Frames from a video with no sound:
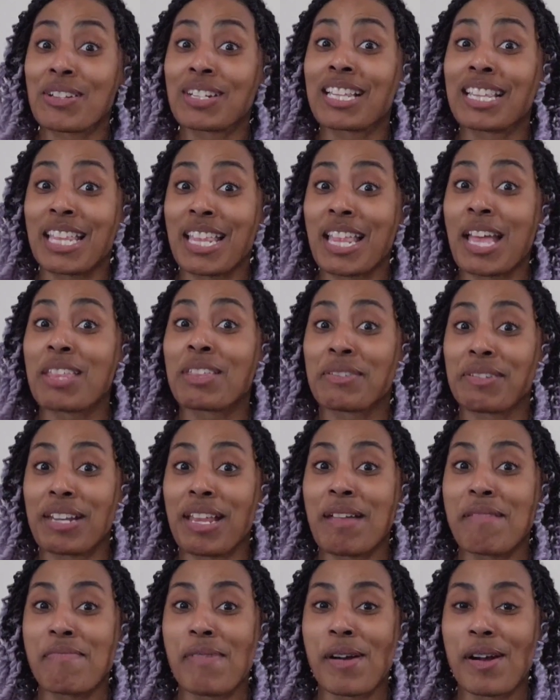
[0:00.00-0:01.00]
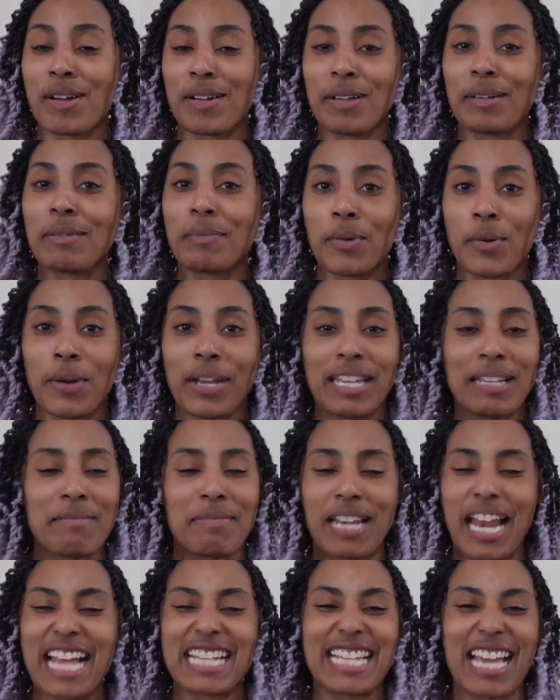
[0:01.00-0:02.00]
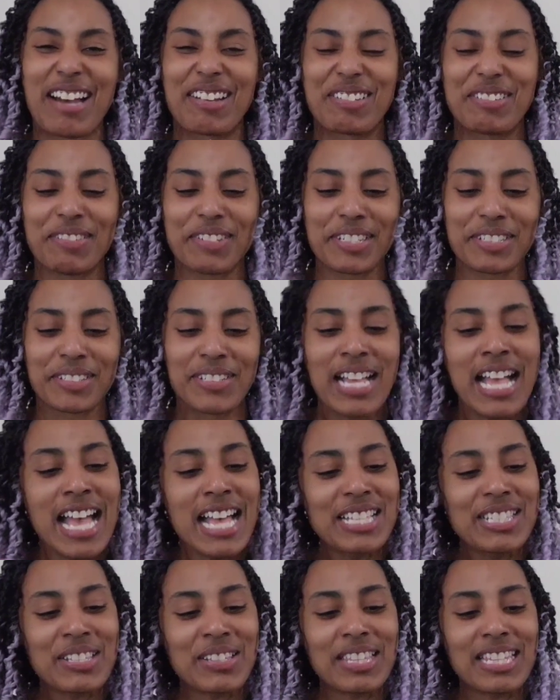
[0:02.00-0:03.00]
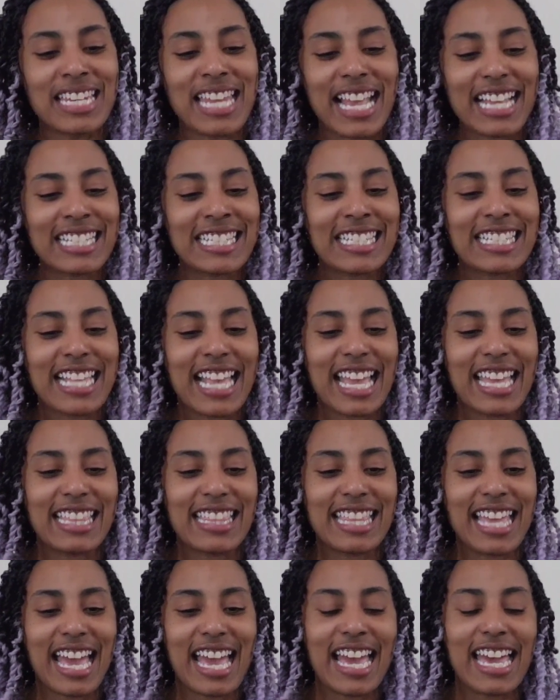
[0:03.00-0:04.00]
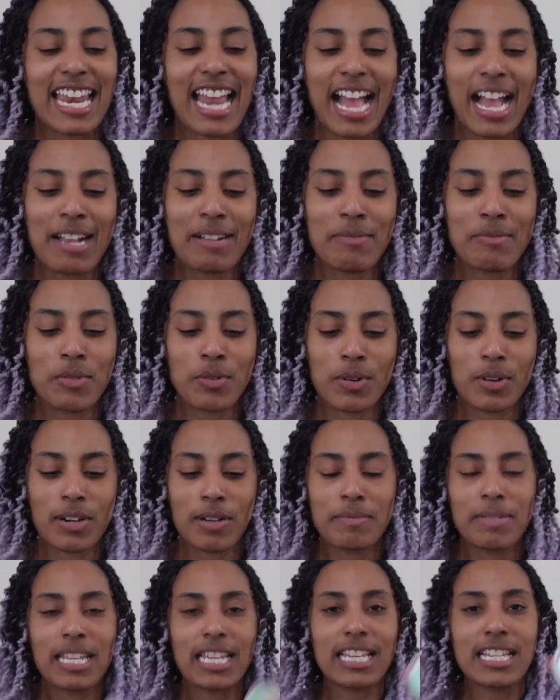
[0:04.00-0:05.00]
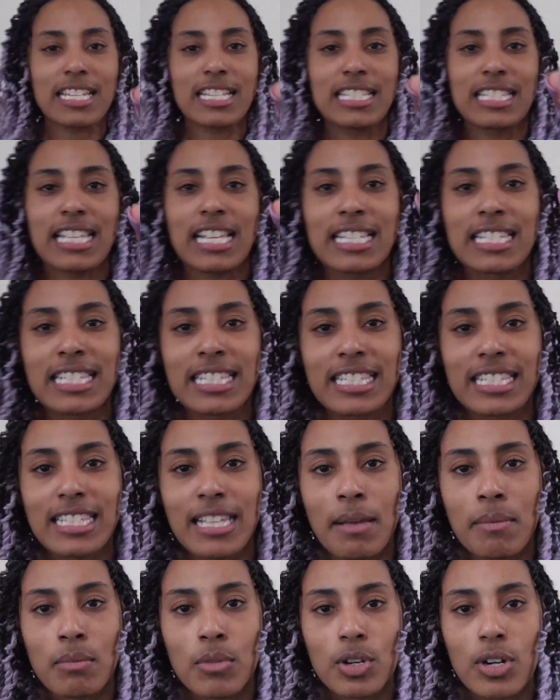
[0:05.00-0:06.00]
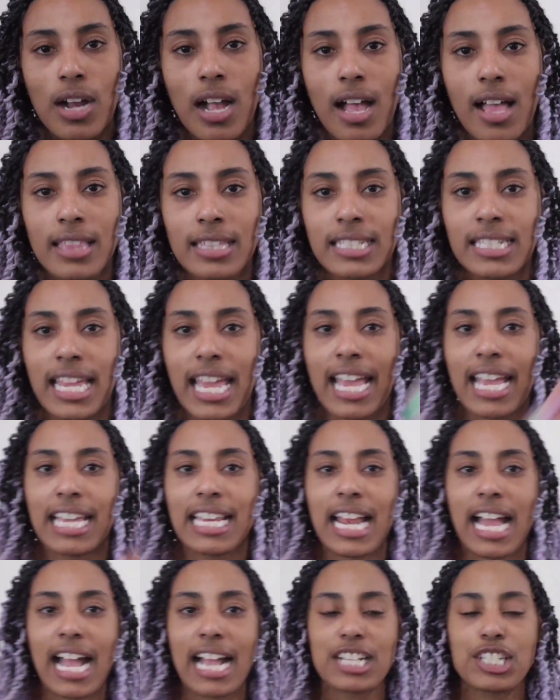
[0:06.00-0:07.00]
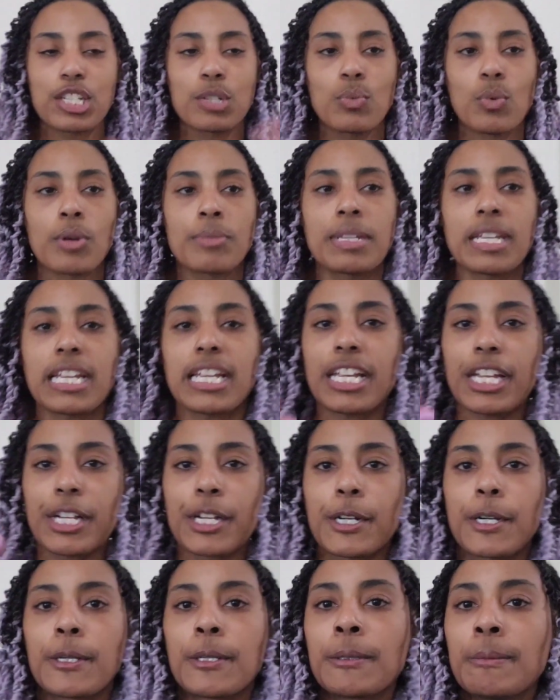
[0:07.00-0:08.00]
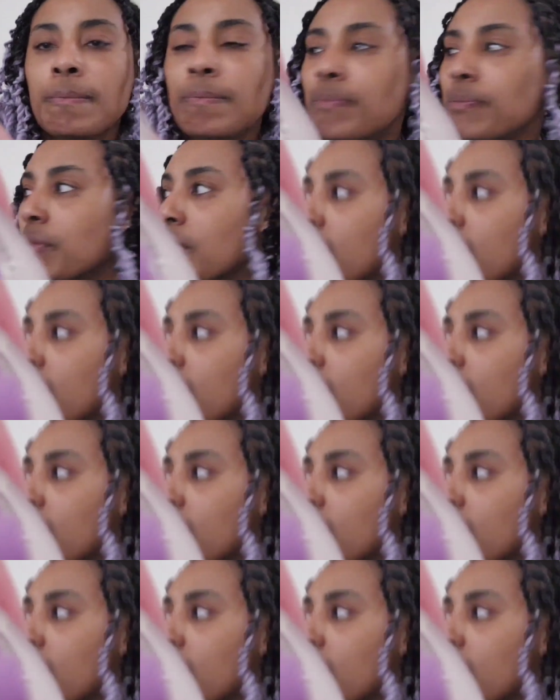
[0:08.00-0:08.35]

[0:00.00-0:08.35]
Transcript: longer than that three day part point, but I doubt it will. So the next set that I warmed is Summer Holiday, and I actually warmed it here.